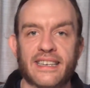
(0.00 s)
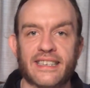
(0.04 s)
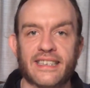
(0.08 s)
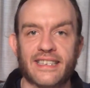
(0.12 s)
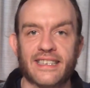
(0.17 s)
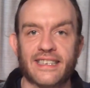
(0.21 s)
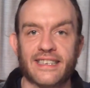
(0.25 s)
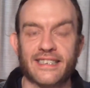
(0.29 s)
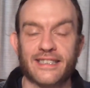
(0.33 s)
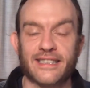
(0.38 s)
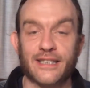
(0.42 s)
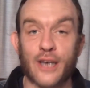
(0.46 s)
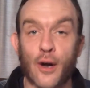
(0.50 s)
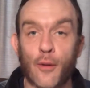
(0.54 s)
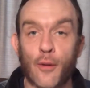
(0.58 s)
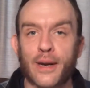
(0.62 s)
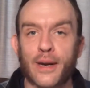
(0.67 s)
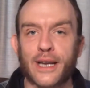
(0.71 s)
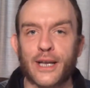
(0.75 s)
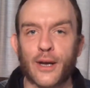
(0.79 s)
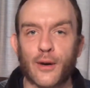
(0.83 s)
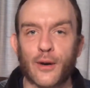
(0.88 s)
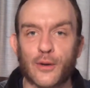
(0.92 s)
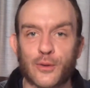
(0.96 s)
nobody
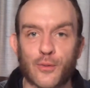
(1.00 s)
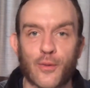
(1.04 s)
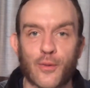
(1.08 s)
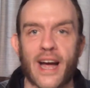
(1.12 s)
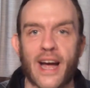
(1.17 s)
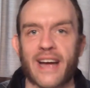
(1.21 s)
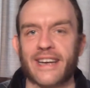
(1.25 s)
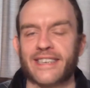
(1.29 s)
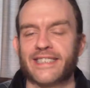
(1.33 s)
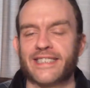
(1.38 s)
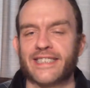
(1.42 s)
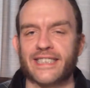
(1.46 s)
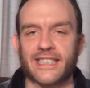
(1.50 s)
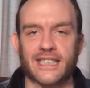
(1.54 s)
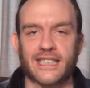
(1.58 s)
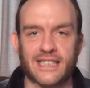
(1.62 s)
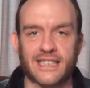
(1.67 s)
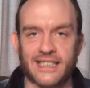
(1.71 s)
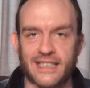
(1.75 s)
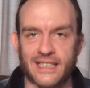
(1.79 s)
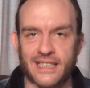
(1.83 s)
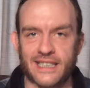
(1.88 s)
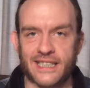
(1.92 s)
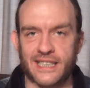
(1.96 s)
knows why. It's this
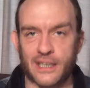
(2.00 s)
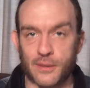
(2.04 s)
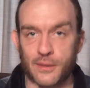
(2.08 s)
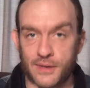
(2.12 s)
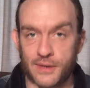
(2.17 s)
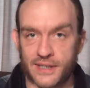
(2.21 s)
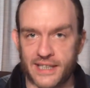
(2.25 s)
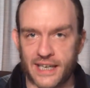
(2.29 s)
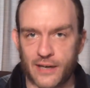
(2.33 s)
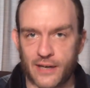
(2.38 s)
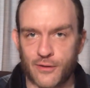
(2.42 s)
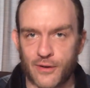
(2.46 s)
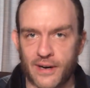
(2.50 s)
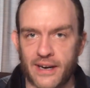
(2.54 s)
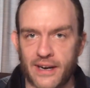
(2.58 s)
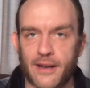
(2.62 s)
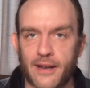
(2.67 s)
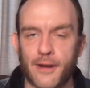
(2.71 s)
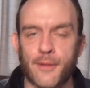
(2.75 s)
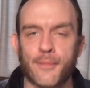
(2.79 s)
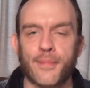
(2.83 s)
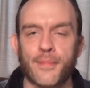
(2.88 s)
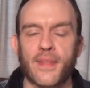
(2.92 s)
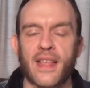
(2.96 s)
huge secret.
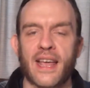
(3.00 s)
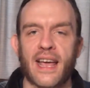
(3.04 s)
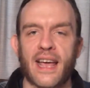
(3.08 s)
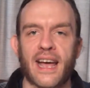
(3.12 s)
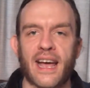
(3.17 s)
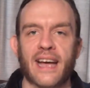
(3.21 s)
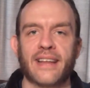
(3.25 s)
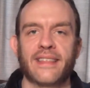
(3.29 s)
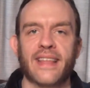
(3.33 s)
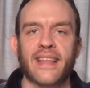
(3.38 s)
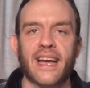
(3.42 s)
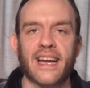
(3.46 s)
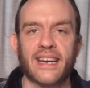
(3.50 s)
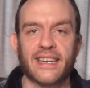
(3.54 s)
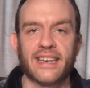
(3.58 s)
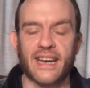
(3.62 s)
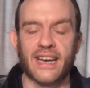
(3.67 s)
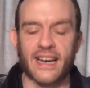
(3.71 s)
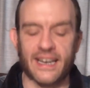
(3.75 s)
And then